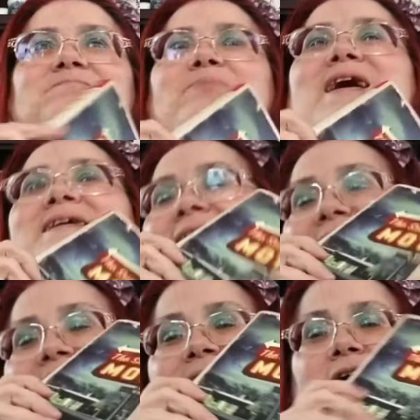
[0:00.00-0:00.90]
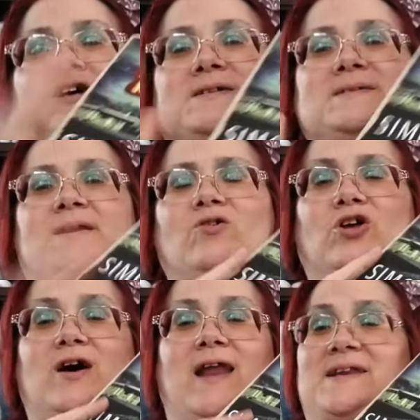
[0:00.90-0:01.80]
But yes, so
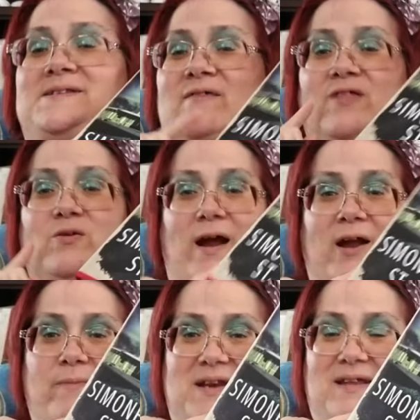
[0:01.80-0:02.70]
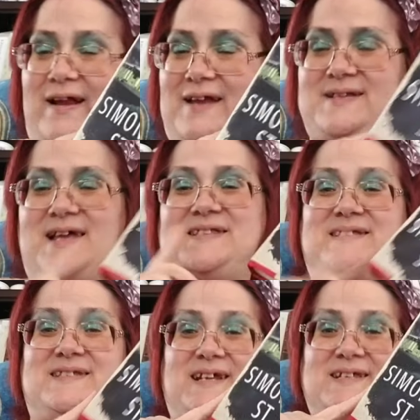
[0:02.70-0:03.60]
good. I definitely recommend it. Like I said,
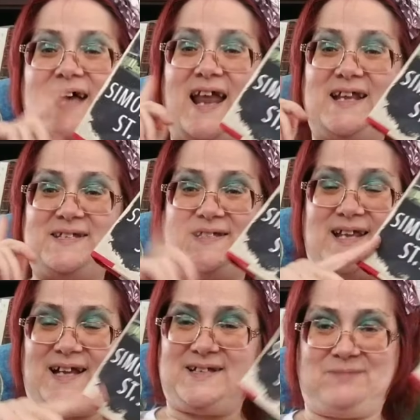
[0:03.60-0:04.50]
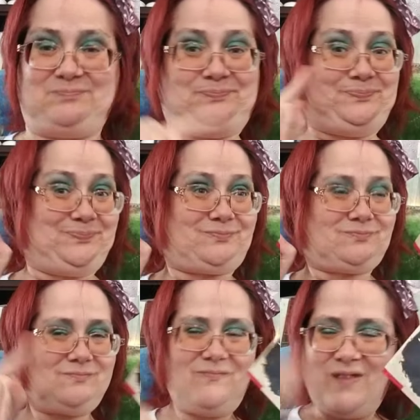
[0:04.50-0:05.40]
six out of six
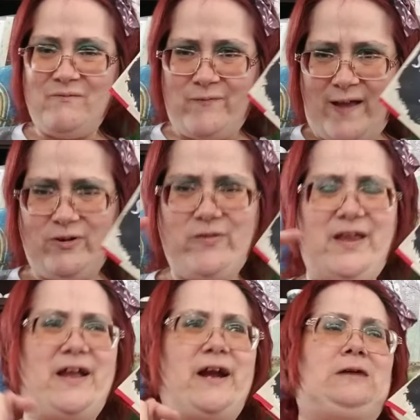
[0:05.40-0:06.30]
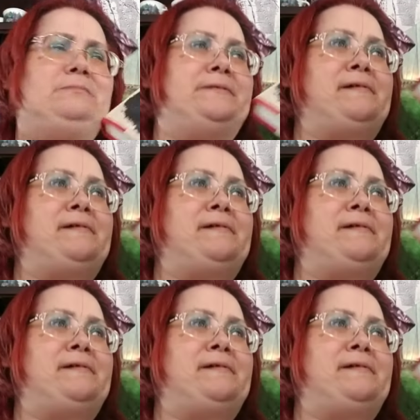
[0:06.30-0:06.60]
favorite of the year.